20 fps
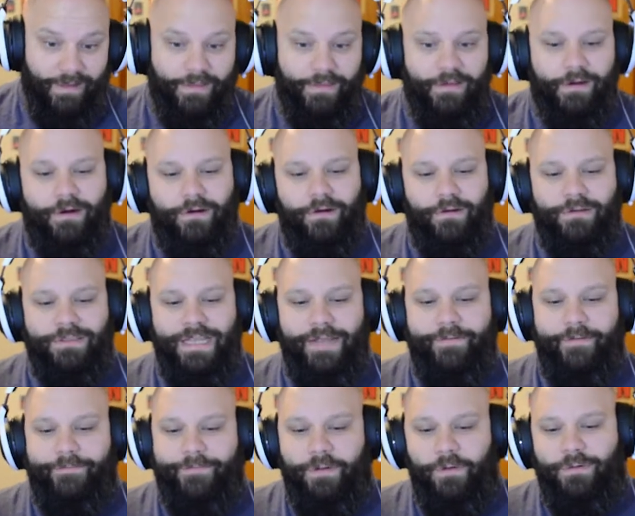The girls
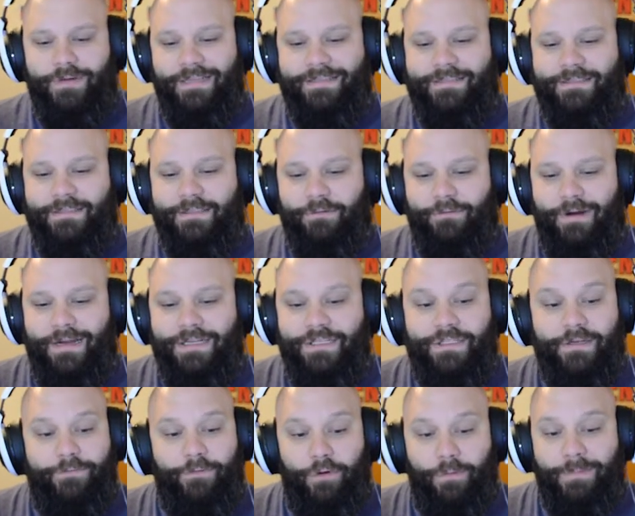have a few desks
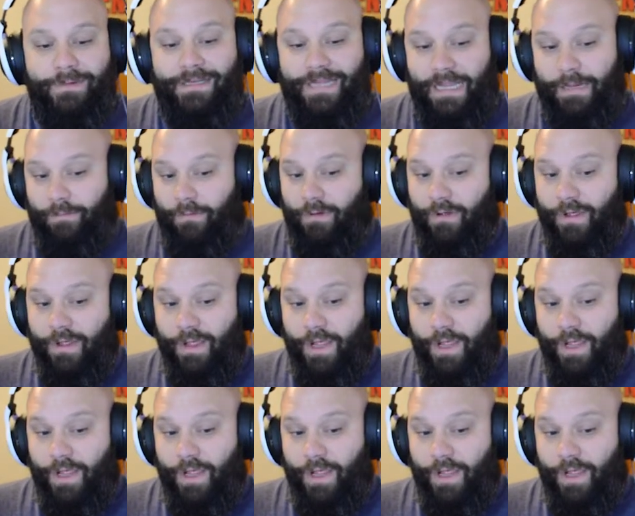arranged to form a table.